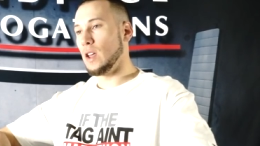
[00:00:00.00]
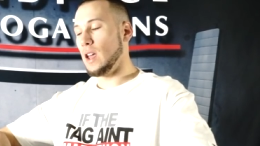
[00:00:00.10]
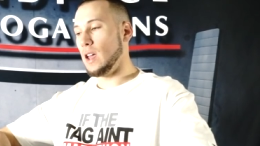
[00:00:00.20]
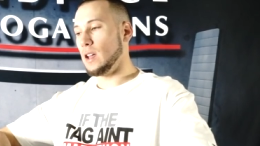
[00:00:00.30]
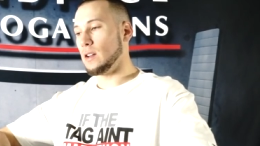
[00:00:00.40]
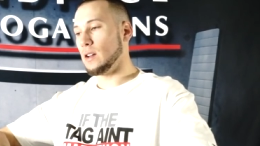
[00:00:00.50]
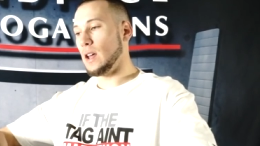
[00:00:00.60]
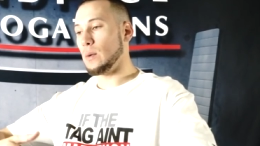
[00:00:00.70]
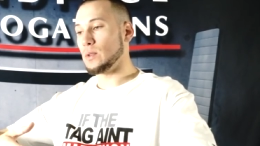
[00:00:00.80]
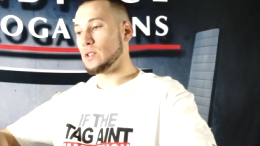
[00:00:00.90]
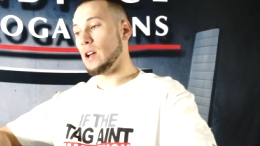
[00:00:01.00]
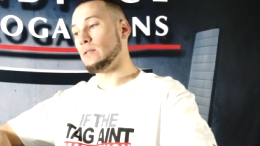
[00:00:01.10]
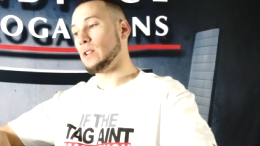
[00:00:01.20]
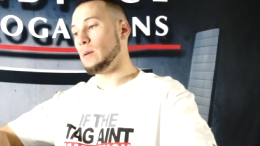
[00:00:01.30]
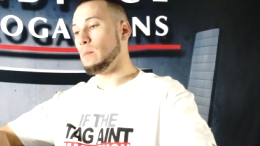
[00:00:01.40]
and uh, that was
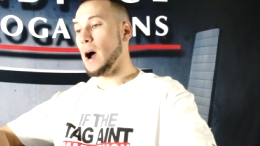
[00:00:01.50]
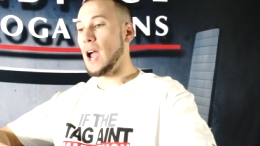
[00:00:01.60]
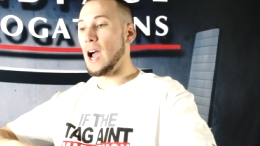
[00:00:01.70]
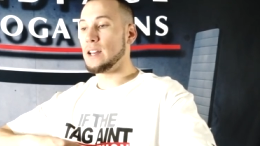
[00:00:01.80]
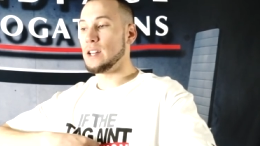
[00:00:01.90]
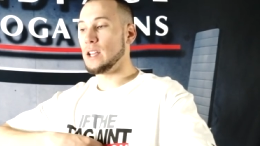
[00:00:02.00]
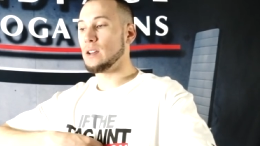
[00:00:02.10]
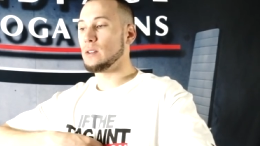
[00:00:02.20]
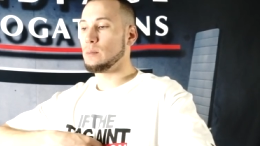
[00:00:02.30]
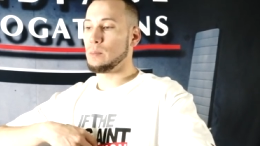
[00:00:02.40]
definitely my idea.